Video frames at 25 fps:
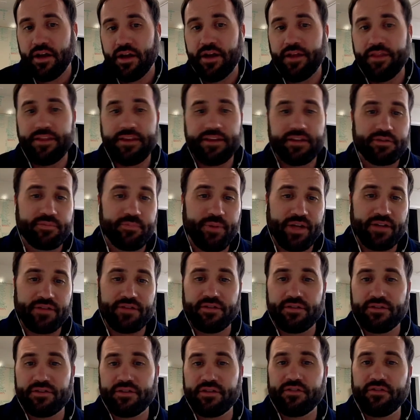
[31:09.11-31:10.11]
And the
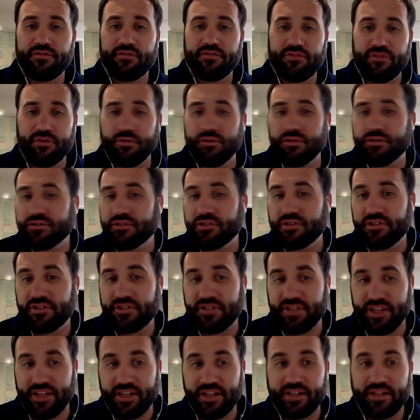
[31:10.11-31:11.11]
asbestos in the floors and the
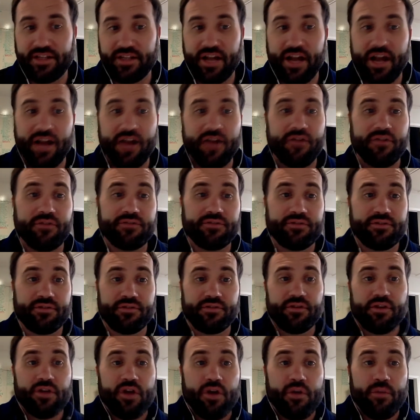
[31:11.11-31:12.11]
ceiling tiles,
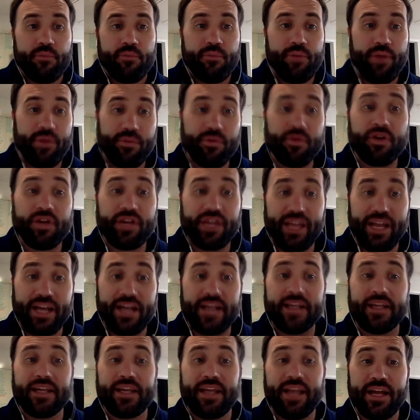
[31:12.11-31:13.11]
and people are
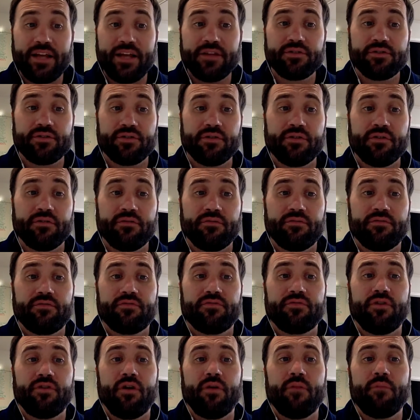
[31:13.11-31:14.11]
getting cancer
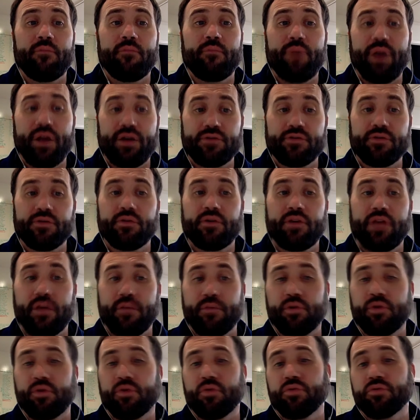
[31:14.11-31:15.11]
from
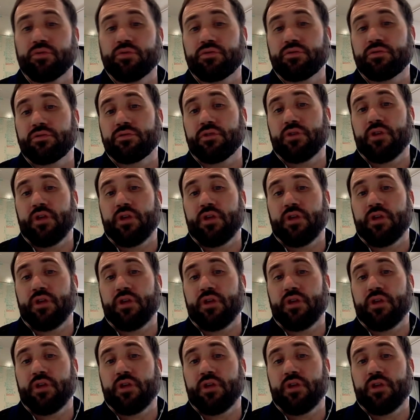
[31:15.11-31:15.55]
petrochemicals